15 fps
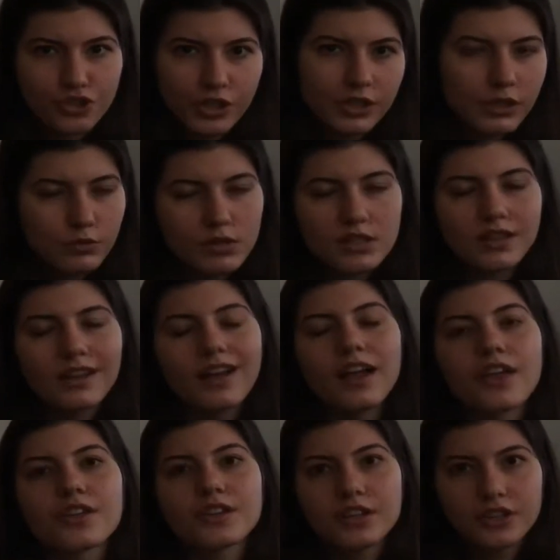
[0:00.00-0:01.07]
treated with a
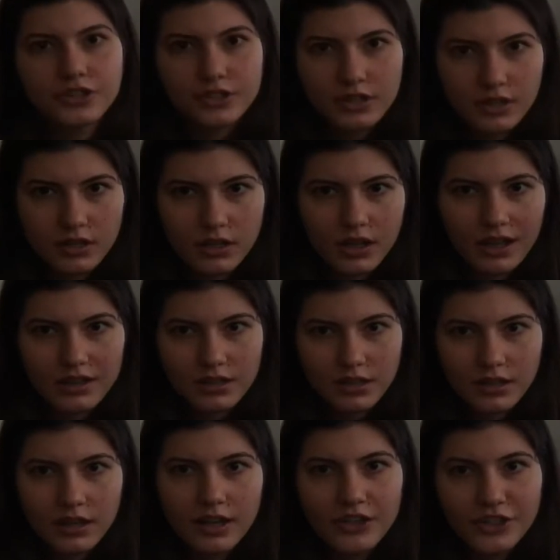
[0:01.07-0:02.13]

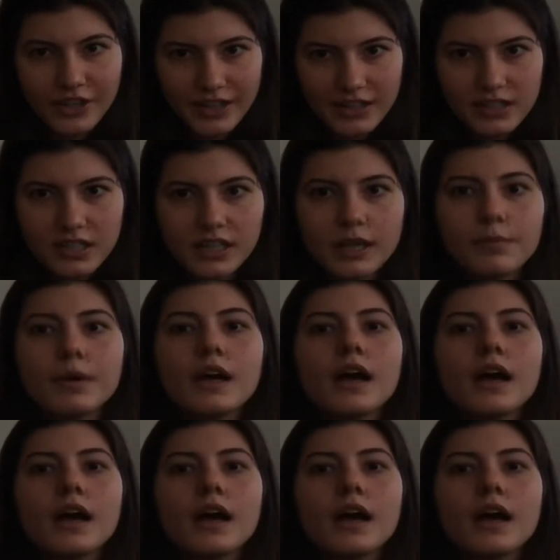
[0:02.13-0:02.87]
healthcare team.